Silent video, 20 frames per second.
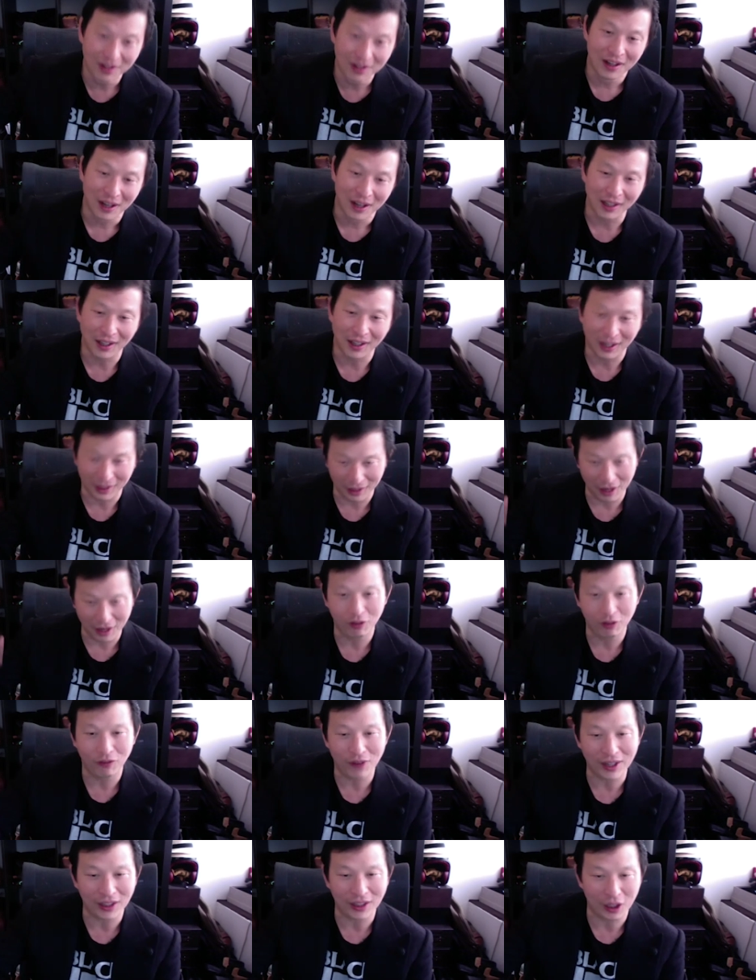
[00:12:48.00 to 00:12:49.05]
I, I, love the
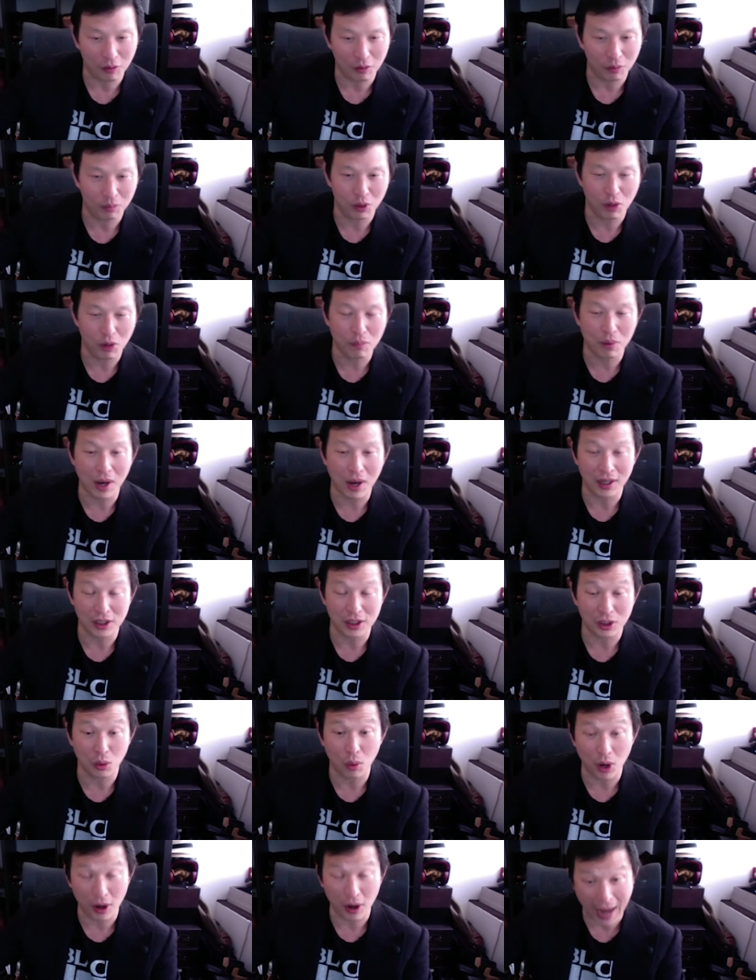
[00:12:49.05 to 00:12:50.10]
fact that you, you brought it to
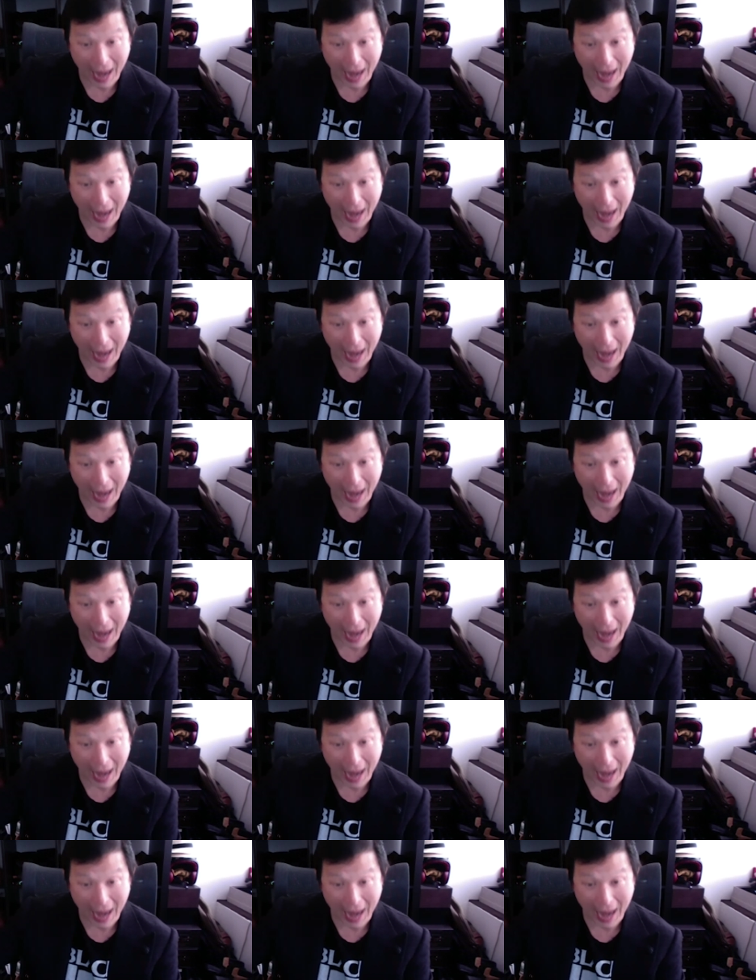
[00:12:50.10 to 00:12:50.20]
where